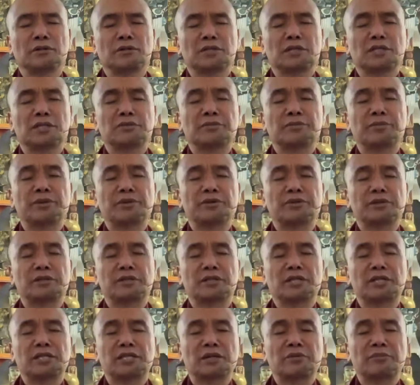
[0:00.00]
The
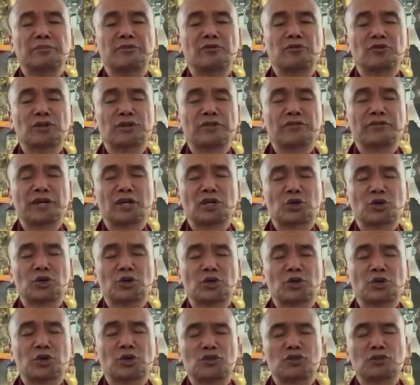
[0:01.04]
day before the
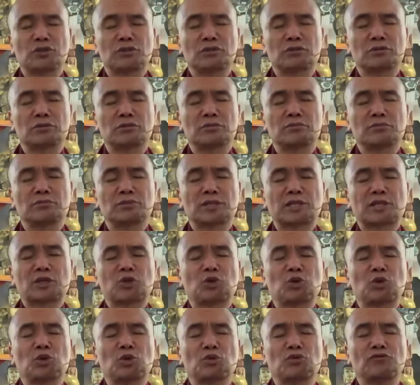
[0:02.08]
evacuation, the
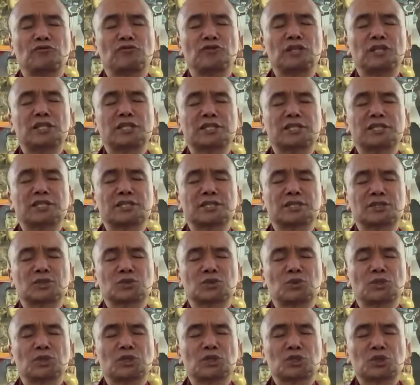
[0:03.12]
whole village
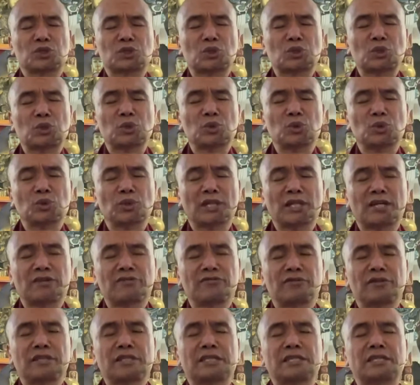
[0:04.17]
was so
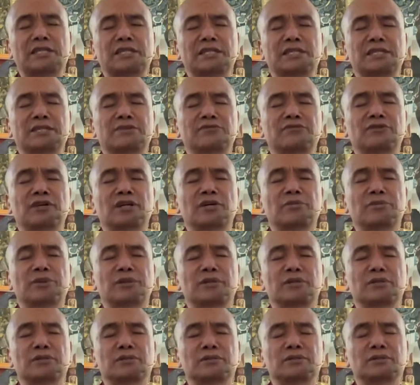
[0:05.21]
lively,
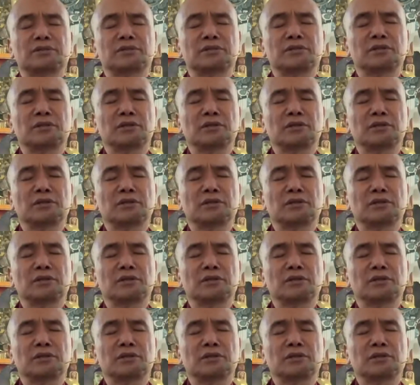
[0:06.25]
vibrant.